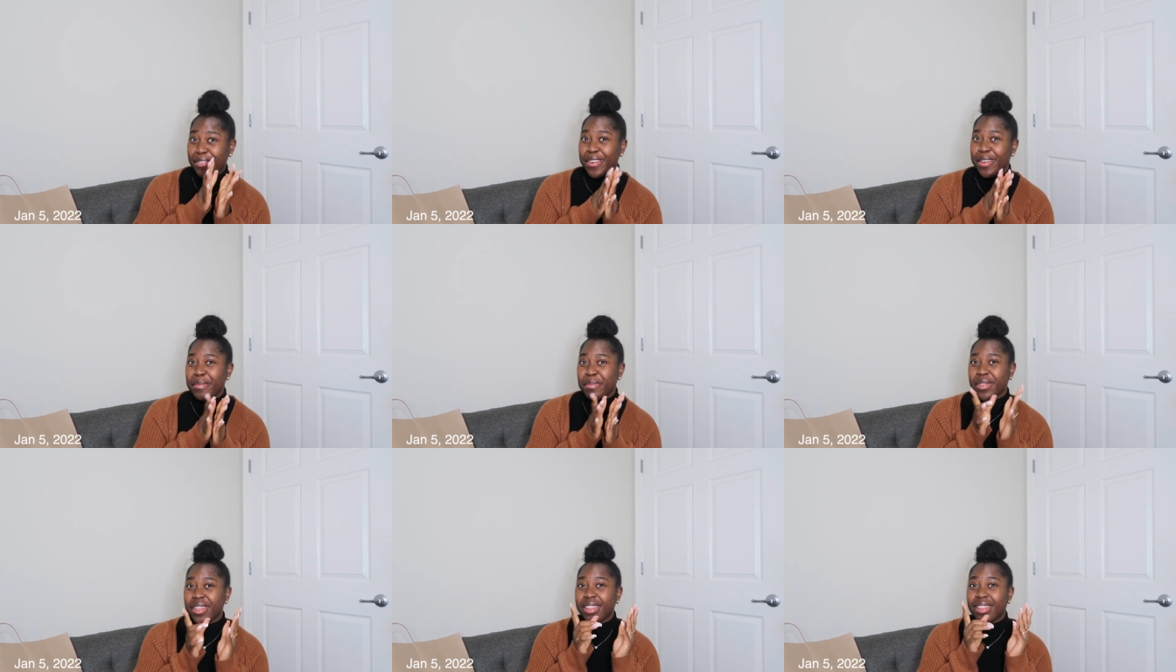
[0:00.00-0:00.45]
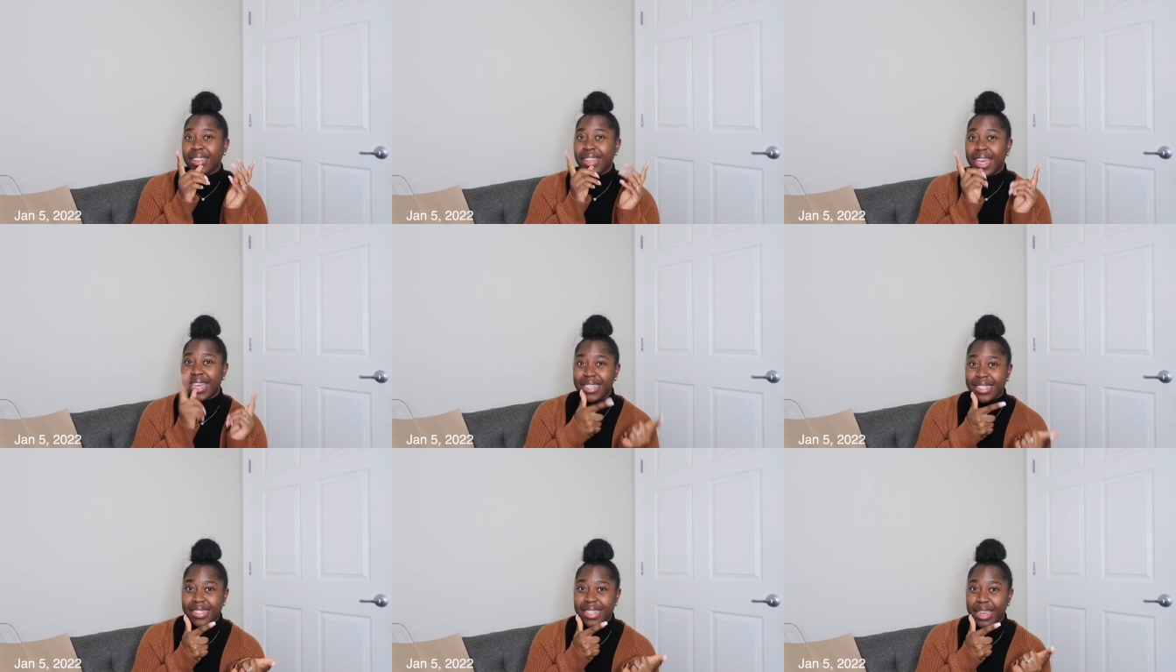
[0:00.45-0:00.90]
from the
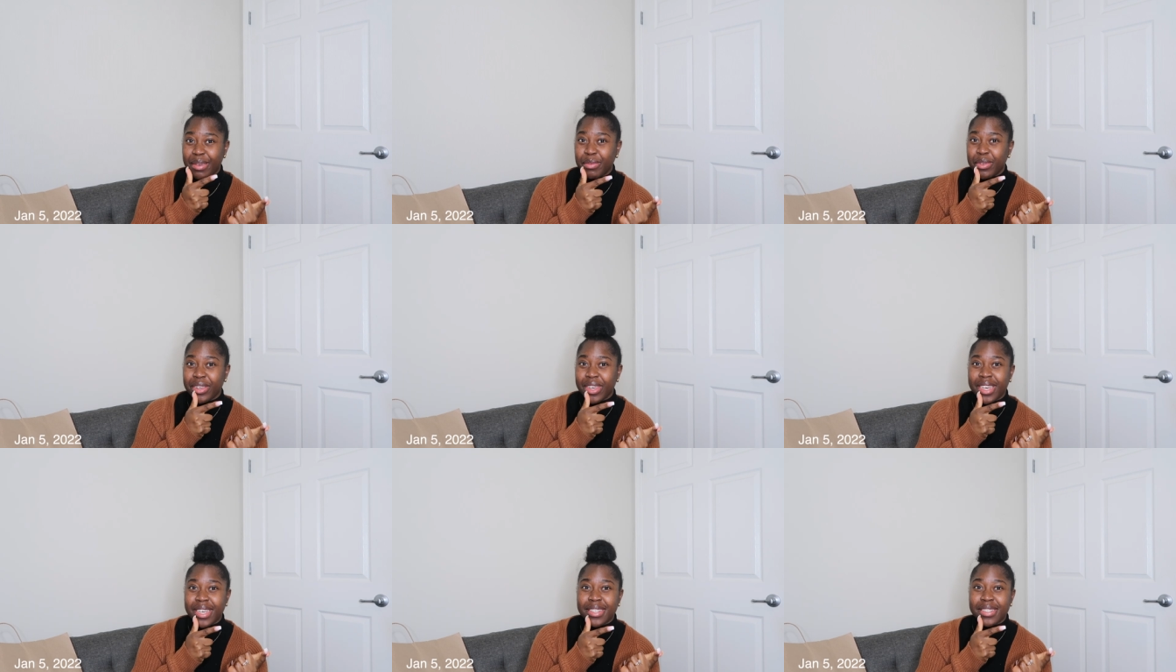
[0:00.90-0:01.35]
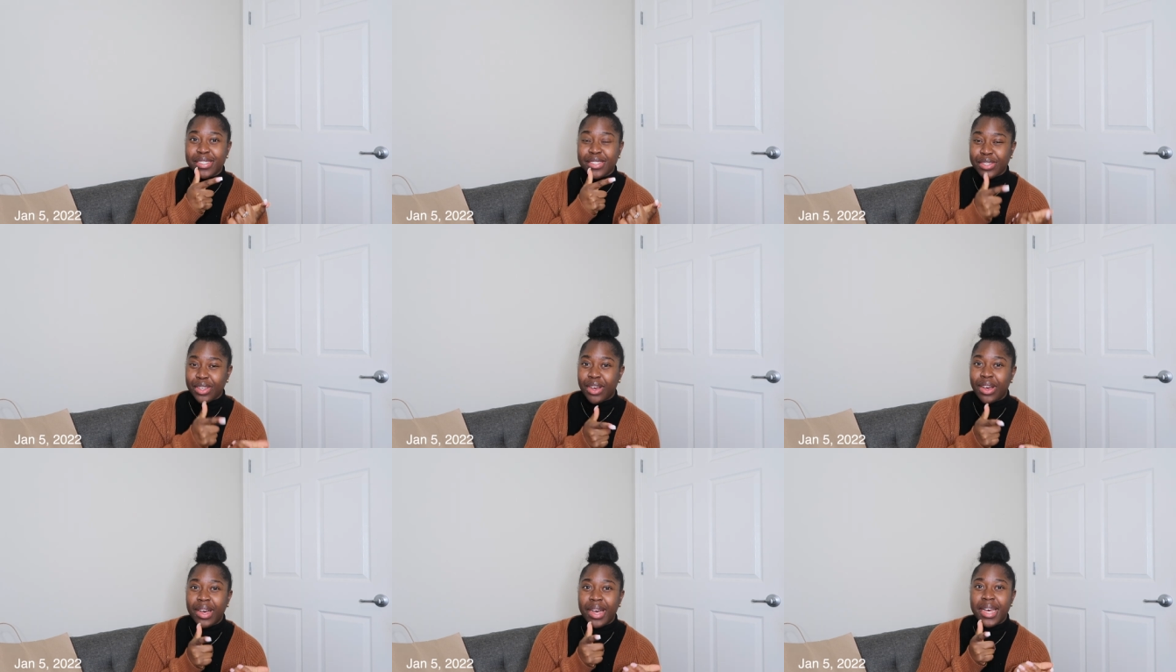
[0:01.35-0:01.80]
last time you guys
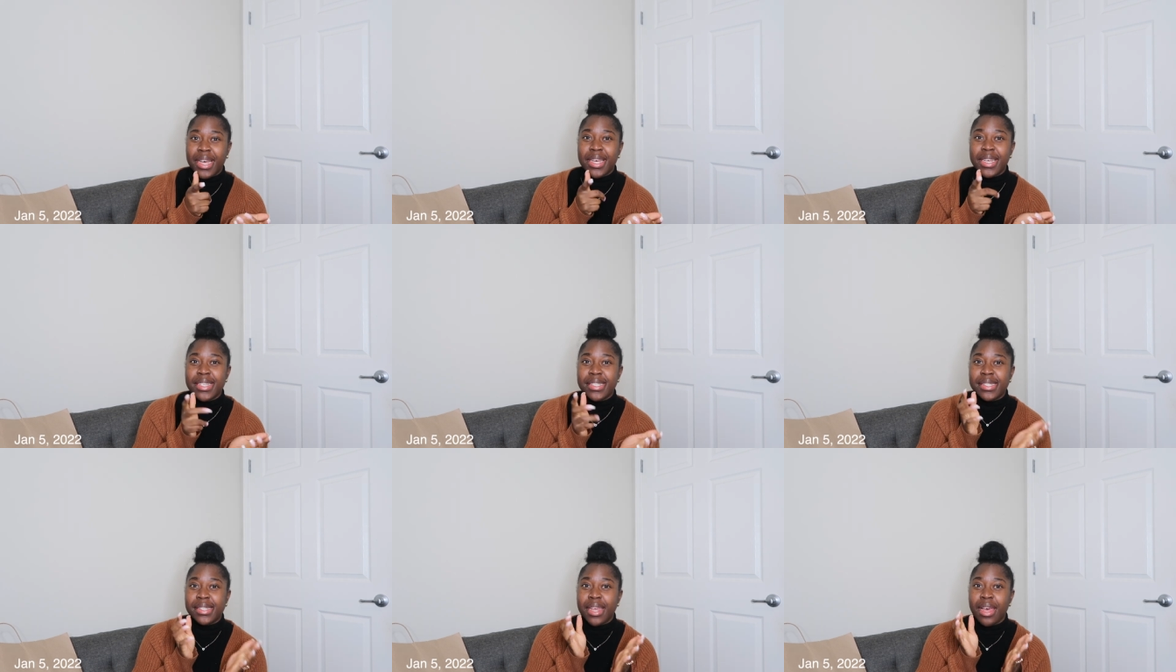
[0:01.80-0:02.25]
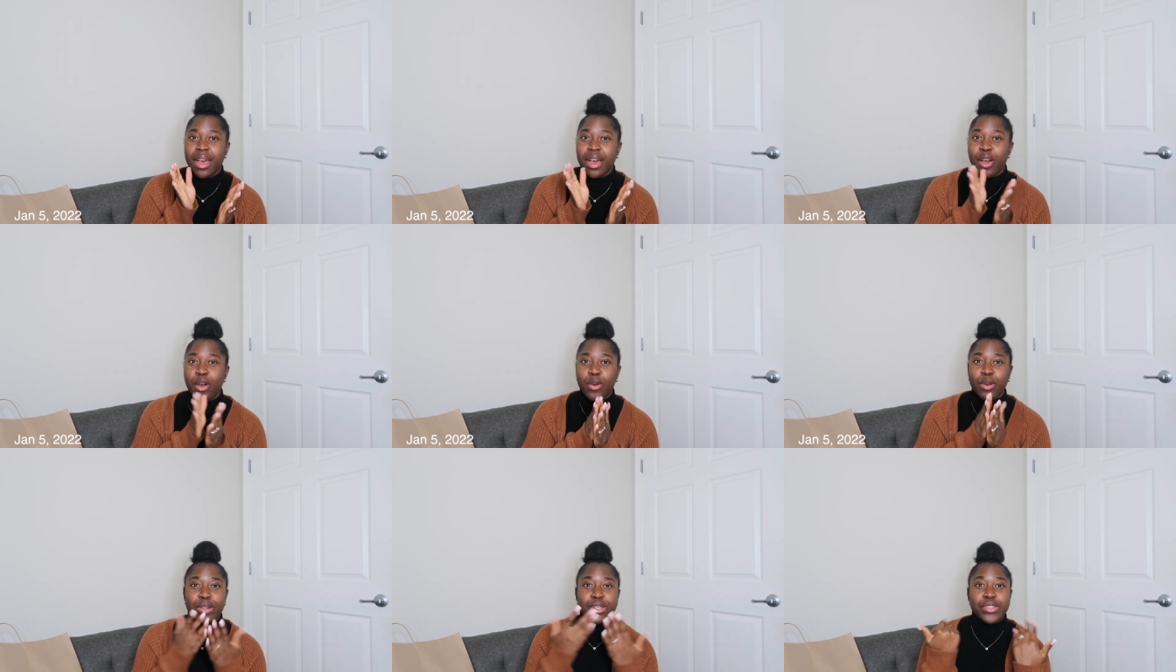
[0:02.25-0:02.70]
saw us
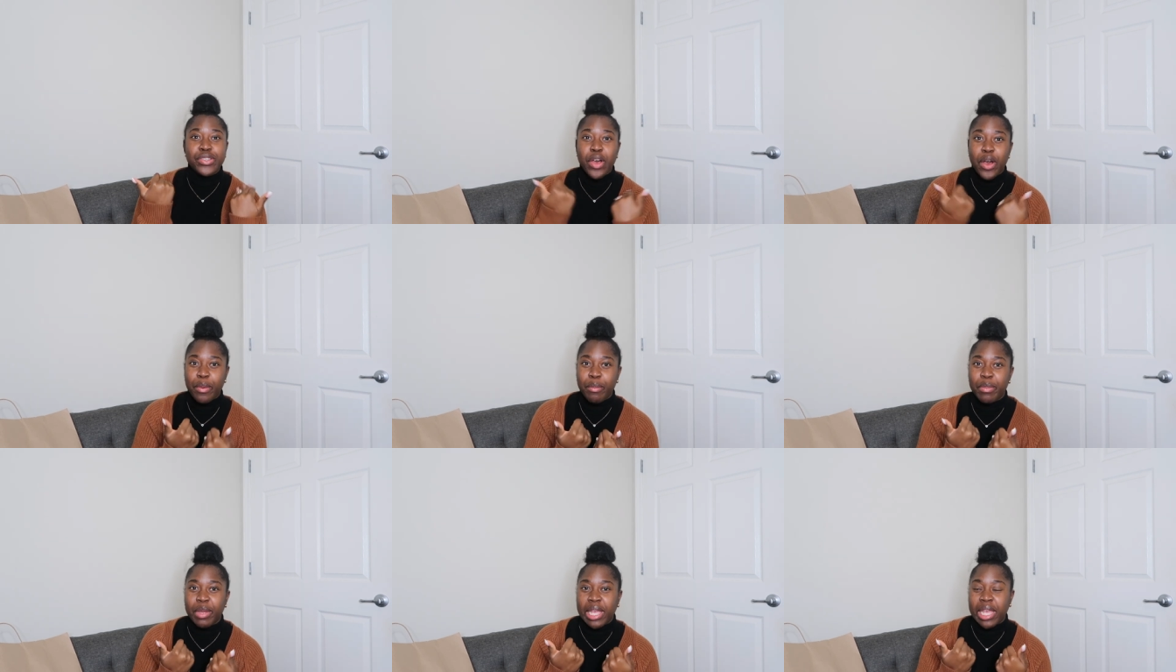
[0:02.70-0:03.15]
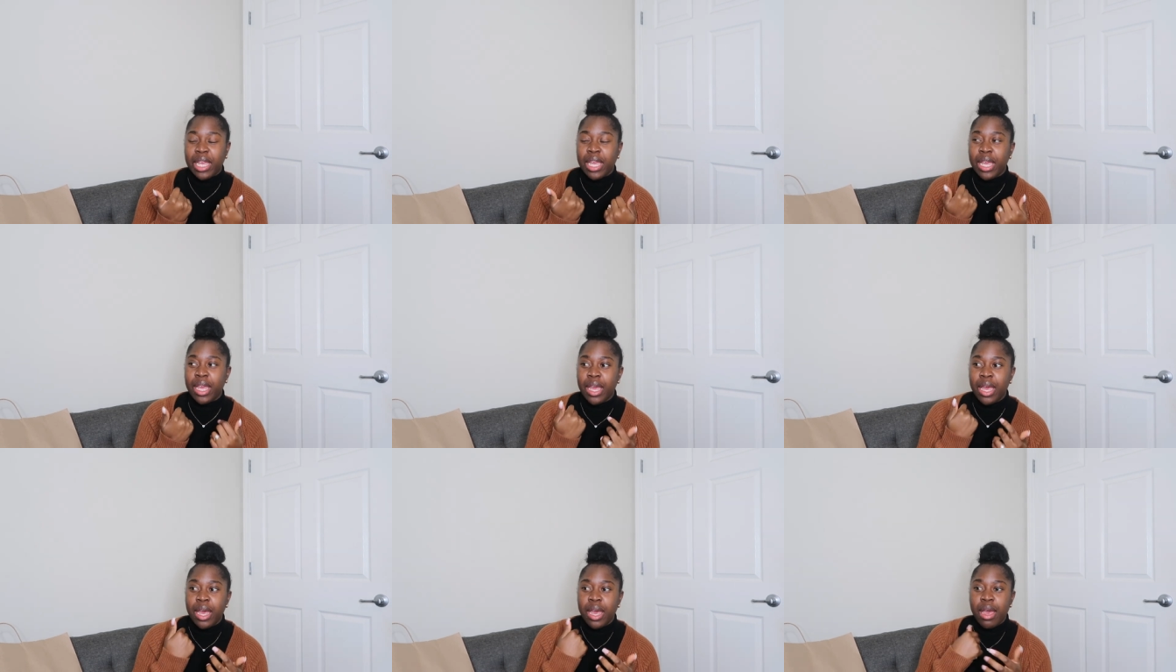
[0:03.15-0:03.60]
or saw
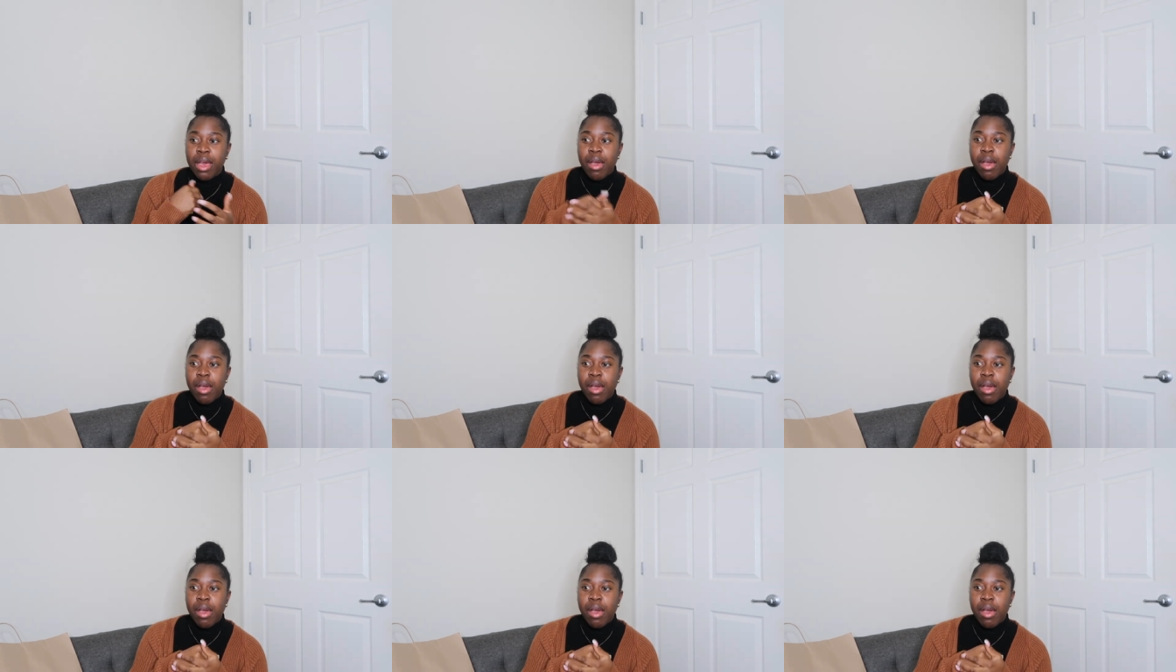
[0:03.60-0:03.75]
me.